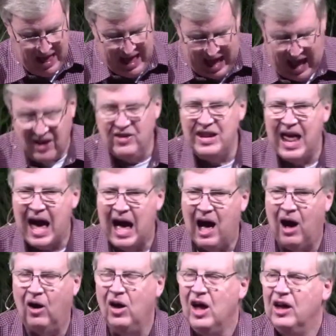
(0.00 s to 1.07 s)
And
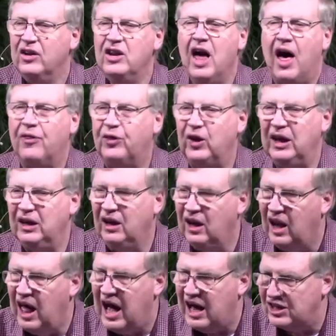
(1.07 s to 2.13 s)
now nothing
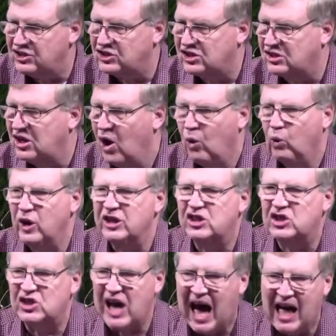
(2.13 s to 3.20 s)
less would
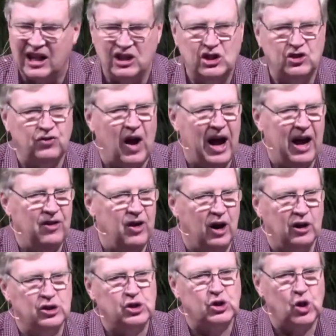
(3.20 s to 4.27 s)
satisfy their
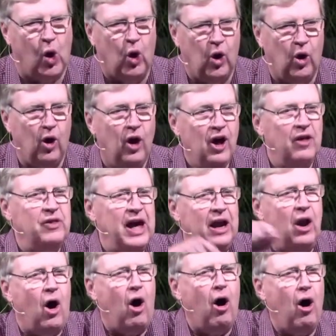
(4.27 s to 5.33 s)
soul than
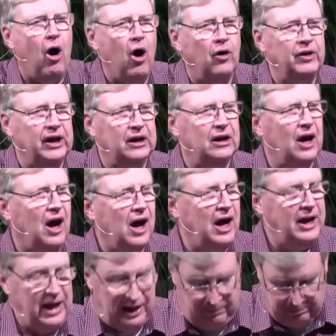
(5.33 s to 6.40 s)
all that God
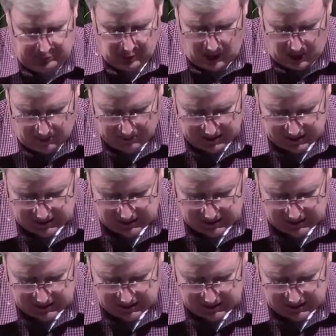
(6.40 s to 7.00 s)
had promised.